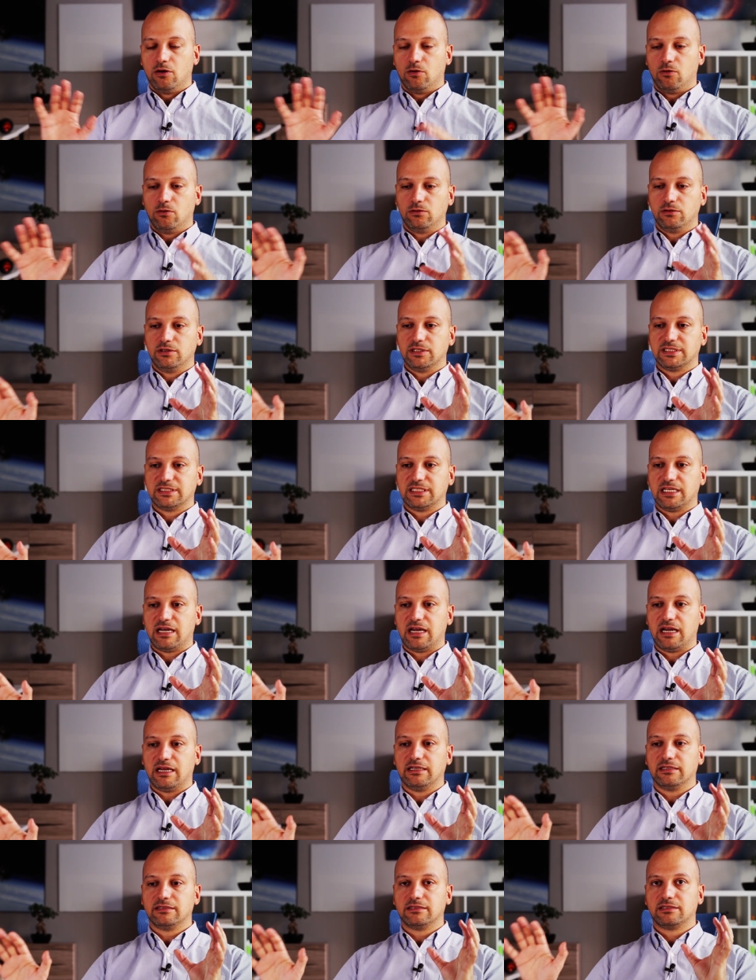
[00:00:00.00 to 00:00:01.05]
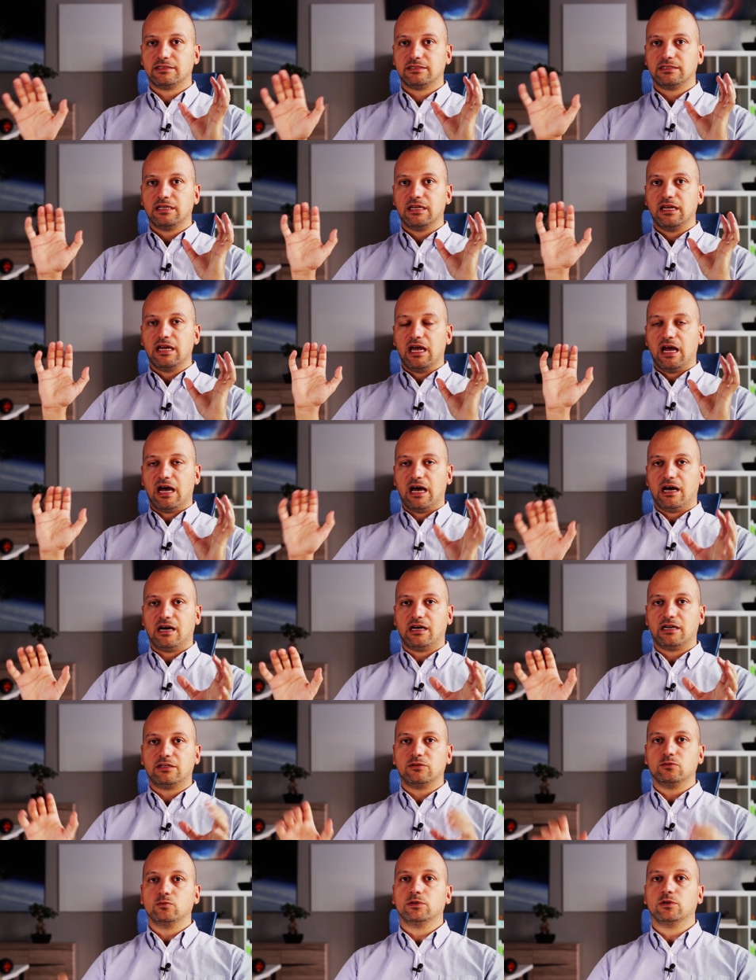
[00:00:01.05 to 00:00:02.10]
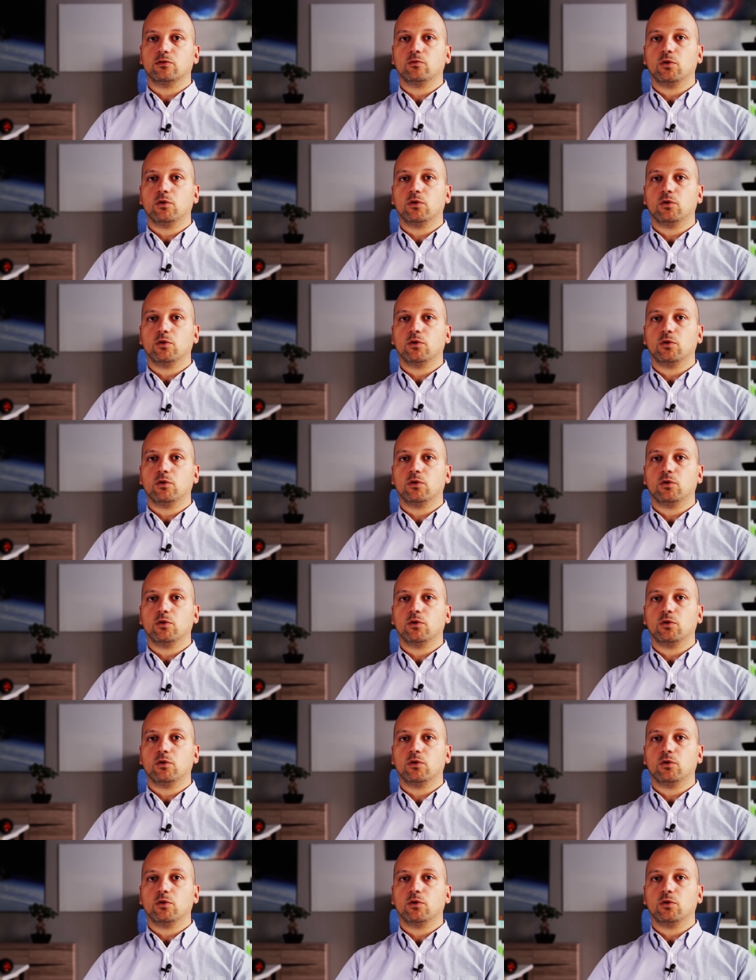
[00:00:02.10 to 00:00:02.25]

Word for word: all the science hardware